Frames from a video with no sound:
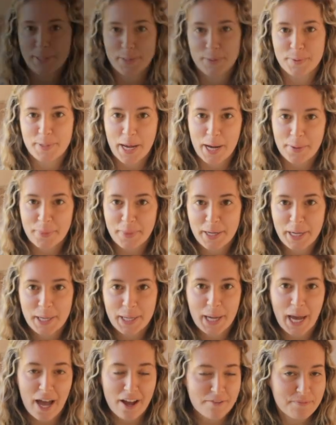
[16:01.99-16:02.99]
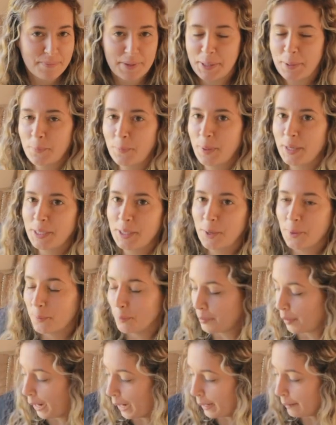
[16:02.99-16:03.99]
so now that I have my window
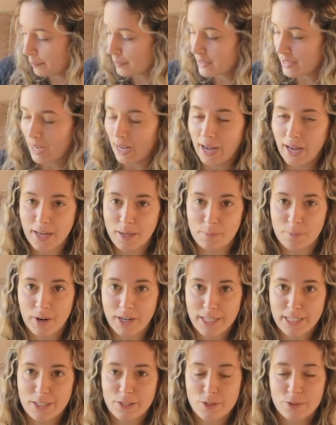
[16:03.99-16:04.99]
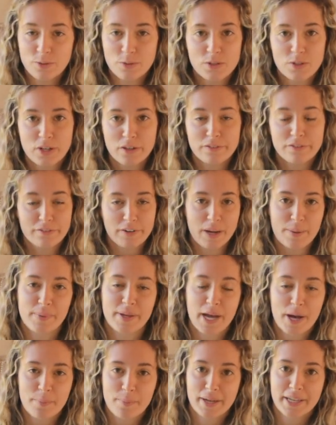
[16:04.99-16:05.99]
prepped, I am ready to start
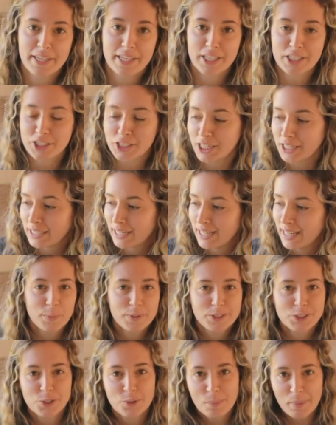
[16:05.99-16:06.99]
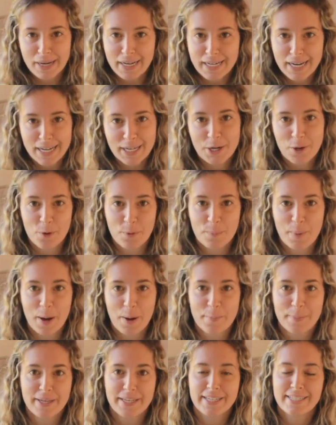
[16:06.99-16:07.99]
framing out my kitchen. What you might not know
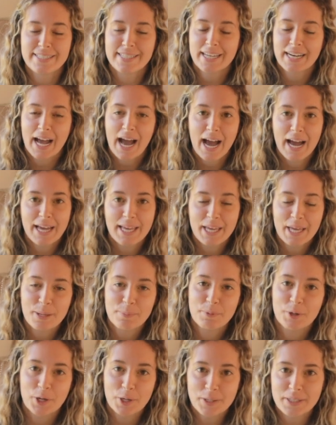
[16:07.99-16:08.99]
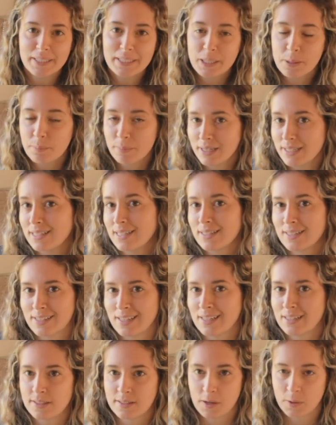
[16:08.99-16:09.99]
about me is that I am currently a business
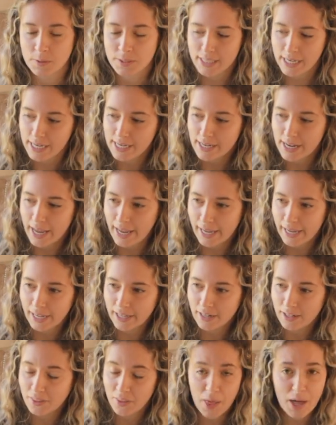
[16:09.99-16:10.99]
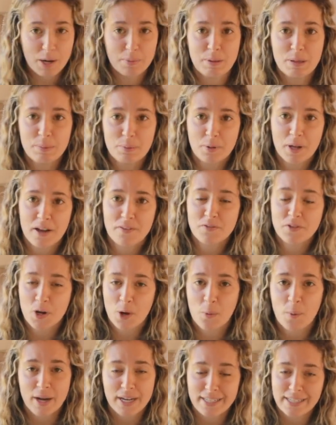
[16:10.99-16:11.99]
consultant, and a lot of people have
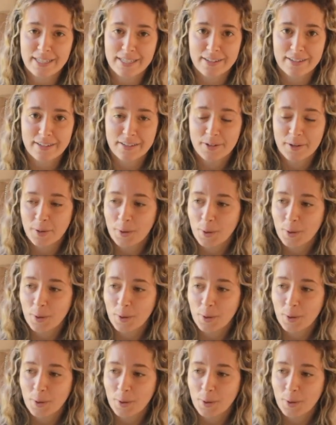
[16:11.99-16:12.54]
no idea